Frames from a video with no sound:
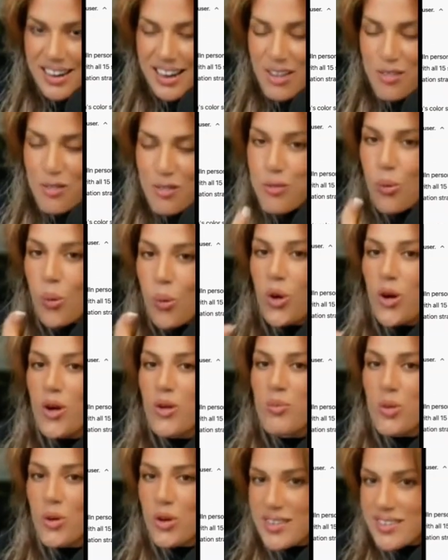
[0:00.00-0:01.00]
for
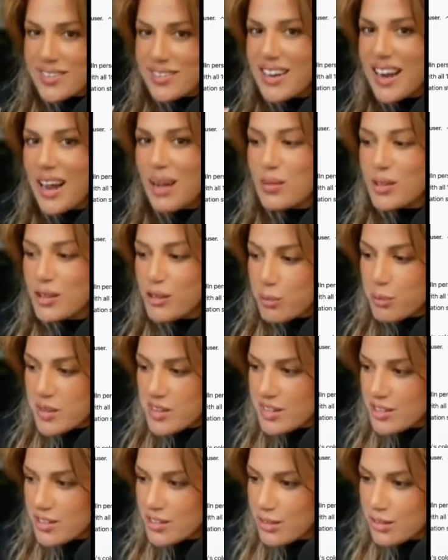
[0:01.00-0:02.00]
more established
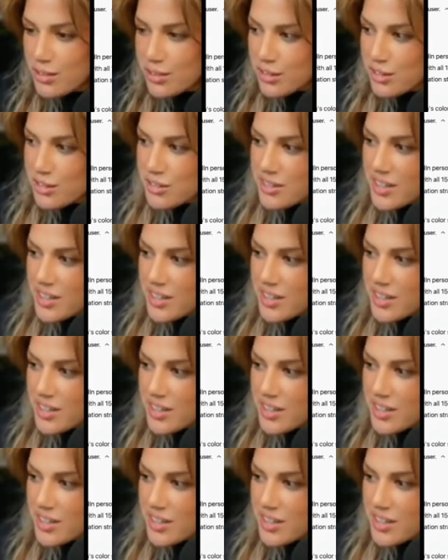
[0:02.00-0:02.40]
business owners.